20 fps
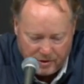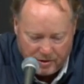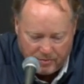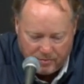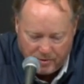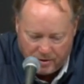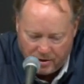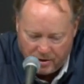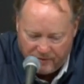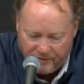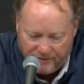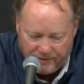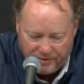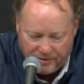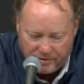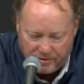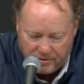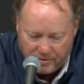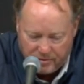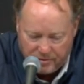you know we're
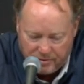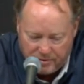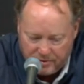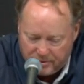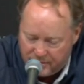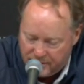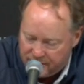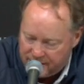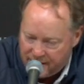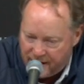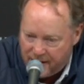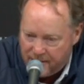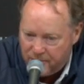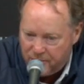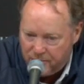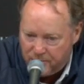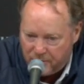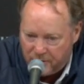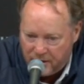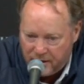hopeful that the that the
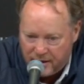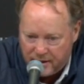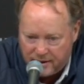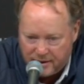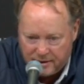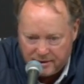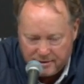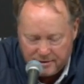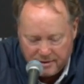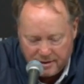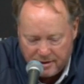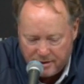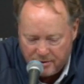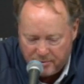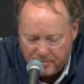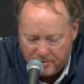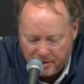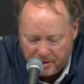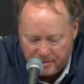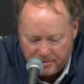dam will break and, and
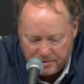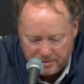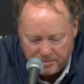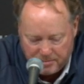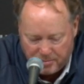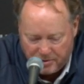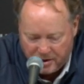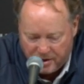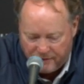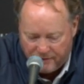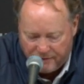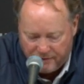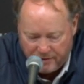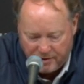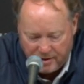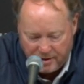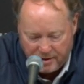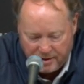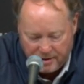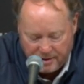he'll be able to break
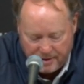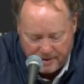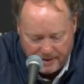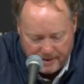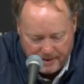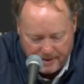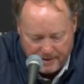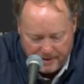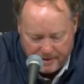free and